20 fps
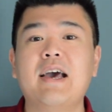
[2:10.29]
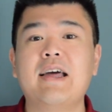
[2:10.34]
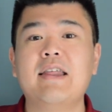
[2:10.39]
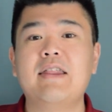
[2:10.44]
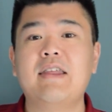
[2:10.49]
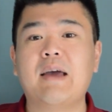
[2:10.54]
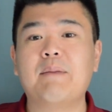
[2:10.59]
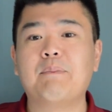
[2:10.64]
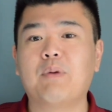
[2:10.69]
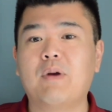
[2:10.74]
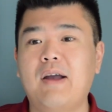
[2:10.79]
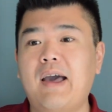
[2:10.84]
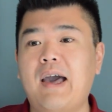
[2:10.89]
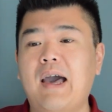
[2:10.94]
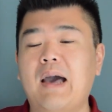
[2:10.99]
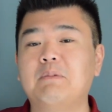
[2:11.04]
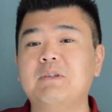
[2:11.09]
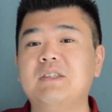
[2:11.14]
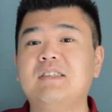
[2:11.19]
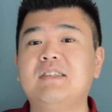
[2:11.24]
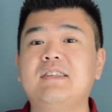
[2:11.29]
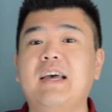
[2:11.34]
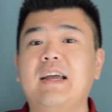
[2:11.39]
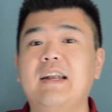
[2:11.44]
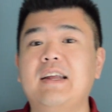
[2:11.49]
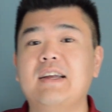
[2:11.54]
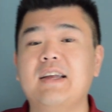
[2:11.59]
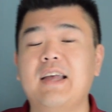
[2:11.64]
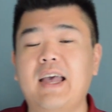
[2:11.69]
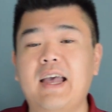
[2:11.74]
than perhaps
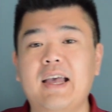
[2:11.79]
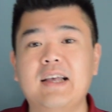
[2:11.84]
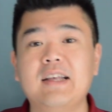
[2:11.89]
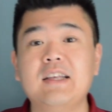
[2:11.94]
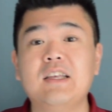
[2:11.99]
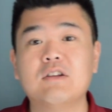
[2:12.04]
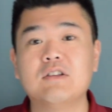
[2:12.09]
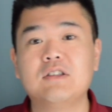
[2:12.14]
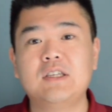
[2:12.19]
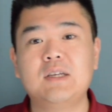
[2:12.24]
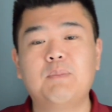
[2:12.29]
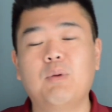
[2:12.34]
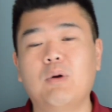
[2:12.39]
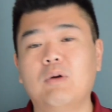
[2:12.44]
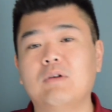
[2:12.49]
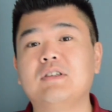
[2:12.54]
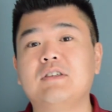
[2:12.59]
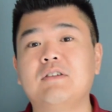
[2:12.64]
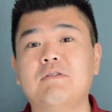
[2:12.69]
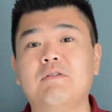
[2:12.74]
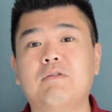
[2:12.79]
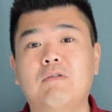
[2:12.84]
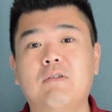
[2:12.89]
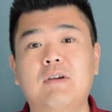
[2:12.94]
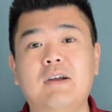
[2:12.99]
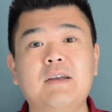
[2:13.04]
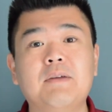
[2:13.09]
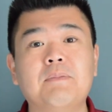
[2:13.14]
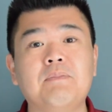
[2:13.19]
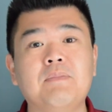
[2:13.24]
setting a guilty person
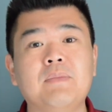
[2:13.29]
free.